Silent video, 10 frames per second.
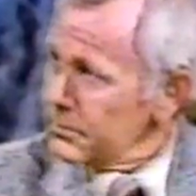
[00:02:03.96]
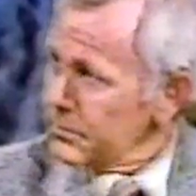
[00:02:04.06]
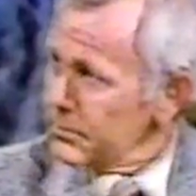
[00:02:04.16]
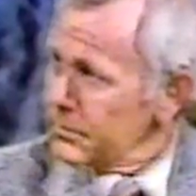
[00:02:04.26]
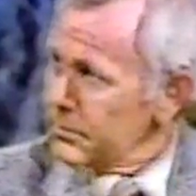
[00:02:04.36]

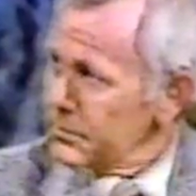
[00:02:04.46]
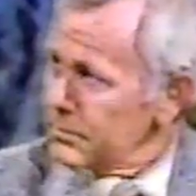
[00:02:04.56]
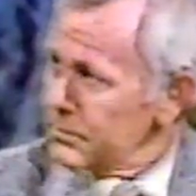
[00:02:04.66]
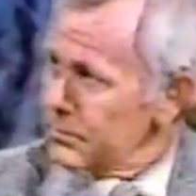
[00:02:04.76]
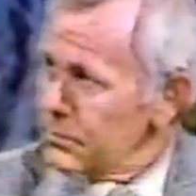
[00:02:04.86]

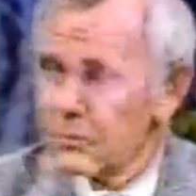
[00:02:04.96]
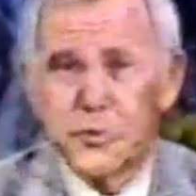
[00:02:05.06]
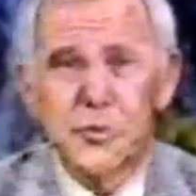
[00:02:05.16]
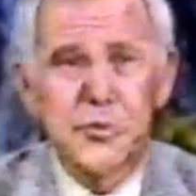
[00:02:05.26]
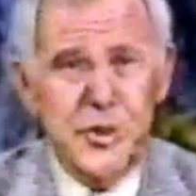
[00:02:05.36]

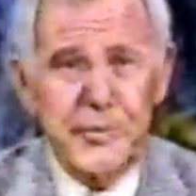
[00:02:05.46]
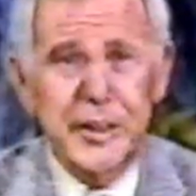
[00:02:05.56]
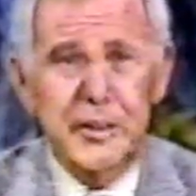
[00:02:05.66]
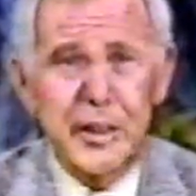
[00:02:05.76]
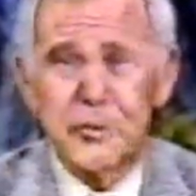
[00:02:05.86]
you
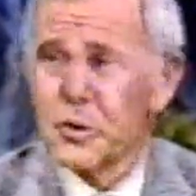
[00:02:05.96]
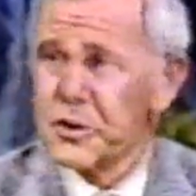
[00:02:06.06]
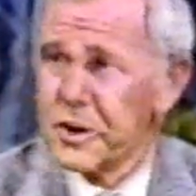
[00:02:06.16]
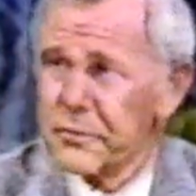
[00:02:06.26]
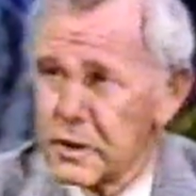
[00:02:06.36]
ever get that?
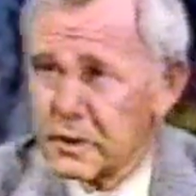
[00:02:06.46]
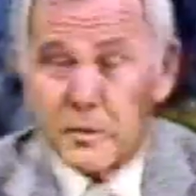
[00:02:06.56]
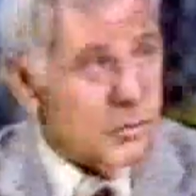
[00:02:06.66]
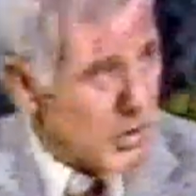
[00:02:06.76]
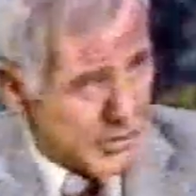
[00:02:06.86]
Where's the oven
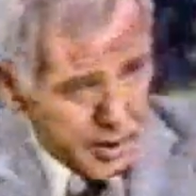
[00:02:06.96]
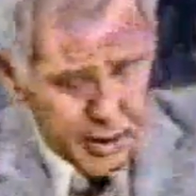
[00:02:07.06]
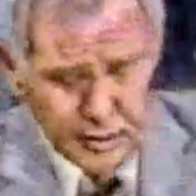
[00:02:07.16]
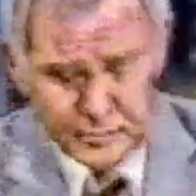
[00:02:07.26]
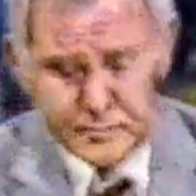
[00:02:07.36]
cleaner? Over
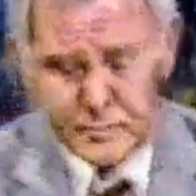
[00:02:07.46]
there.